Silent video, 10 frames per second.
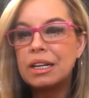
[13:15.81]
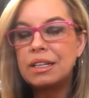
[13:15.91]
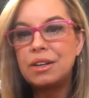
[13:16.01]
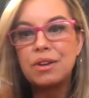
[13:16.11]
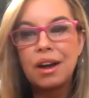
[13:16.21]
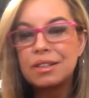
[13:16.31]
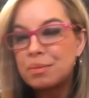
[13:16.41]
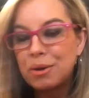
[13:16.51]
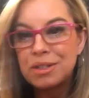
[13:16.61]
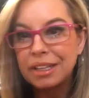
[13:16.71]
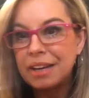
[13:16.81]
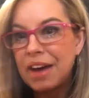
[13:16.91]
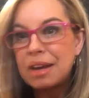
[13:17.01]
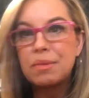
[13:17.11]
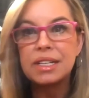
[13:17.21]
you're not supposed to leave
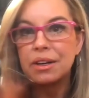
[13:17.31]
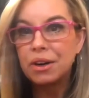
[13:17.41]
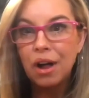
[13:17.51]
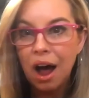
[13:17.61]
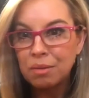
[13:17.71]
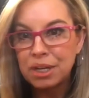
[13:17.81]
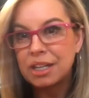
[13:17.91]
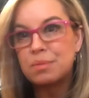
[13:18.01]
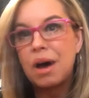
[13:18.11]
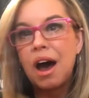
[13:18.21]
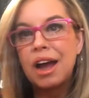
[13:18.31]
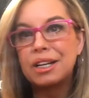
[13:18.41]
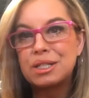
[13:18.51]
any material objects behind.